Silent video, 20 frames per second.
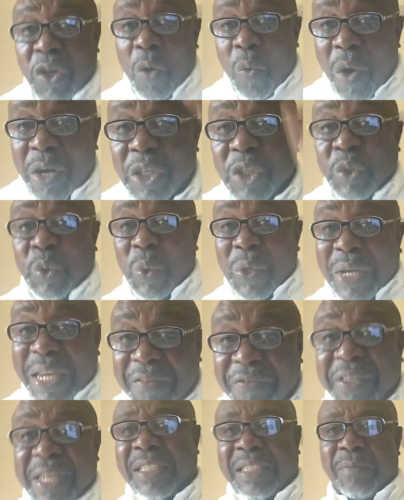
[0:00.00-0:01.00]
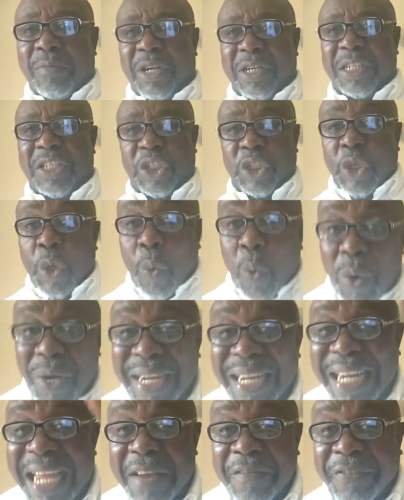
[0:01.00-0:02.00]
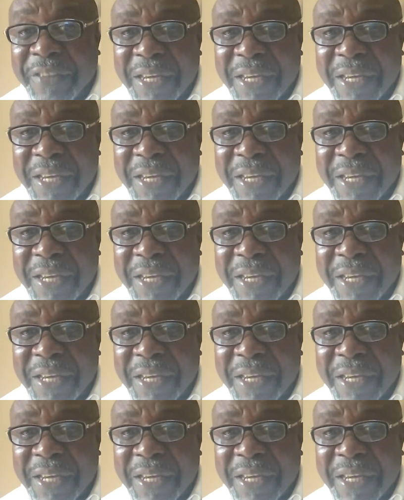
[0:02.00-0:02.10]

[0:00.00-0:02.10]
not want you to give testimonies. You will give